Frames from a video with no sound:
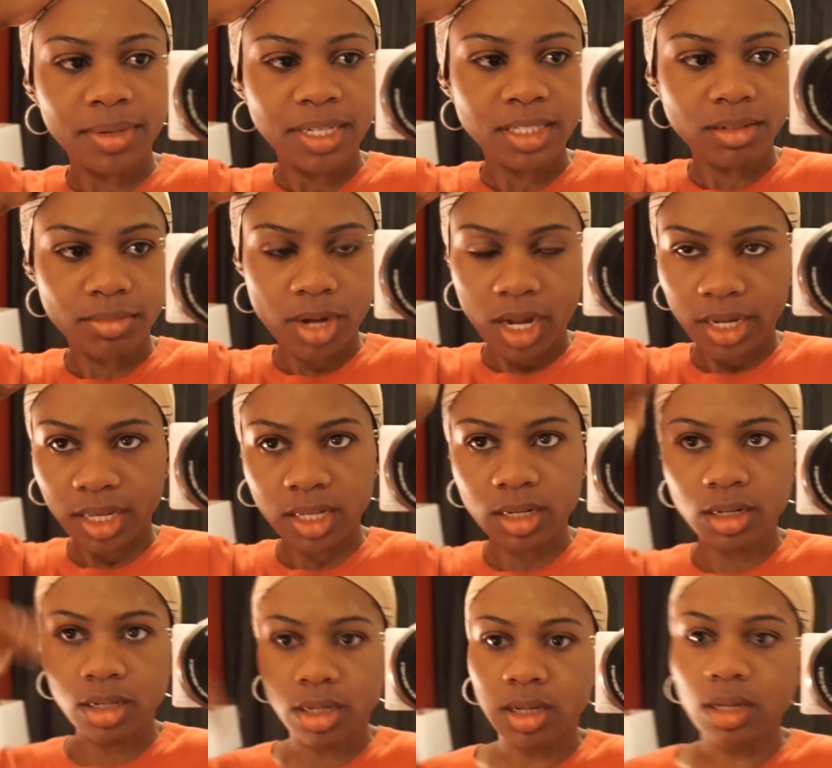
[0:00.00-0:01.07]
my
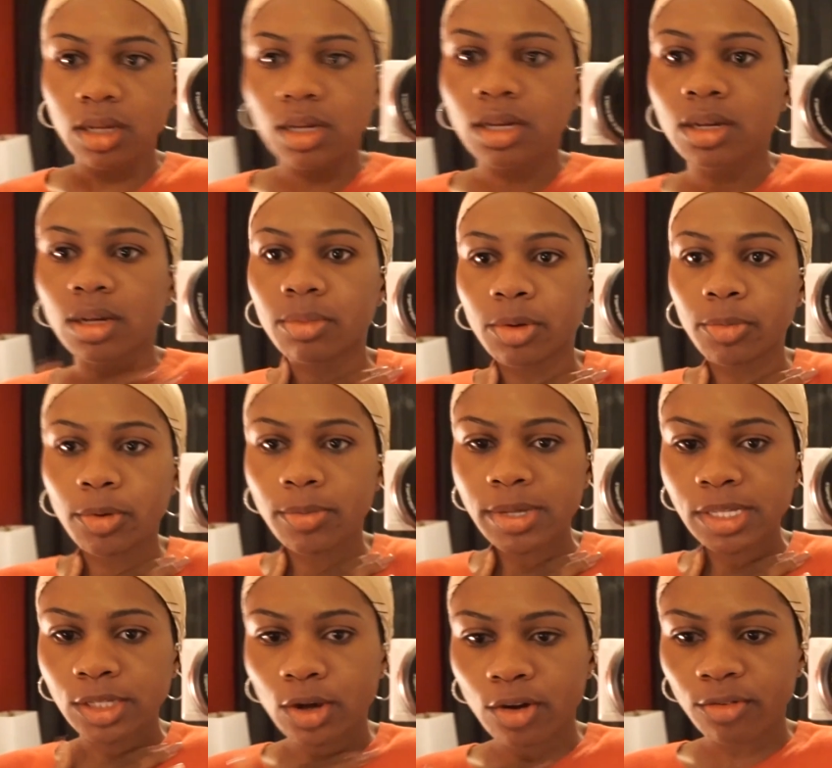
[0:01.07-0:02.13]
toboggan. I'm going to put my
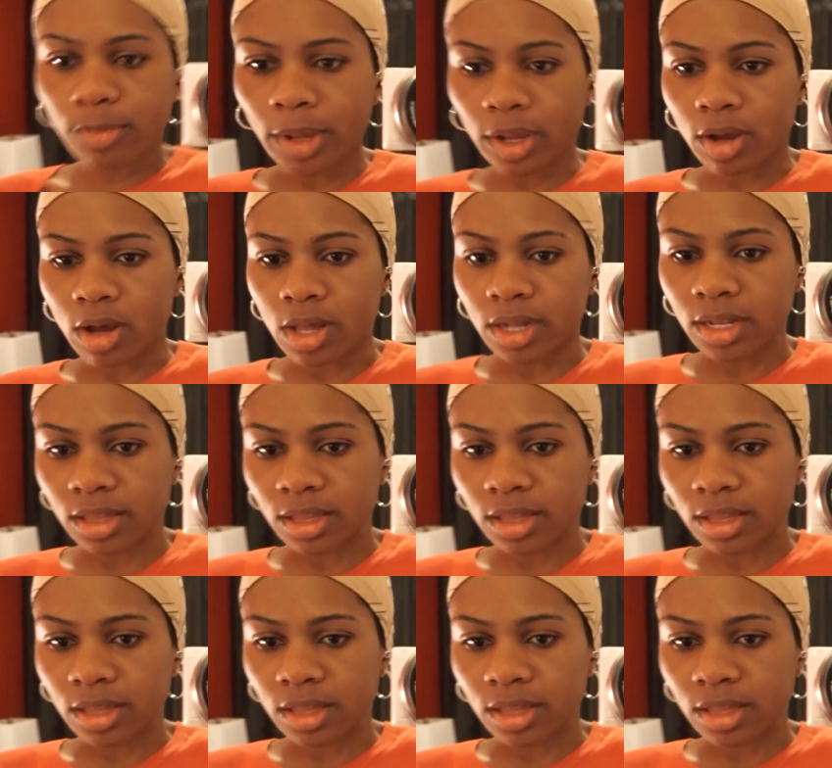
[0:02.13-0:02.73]
scarf back on,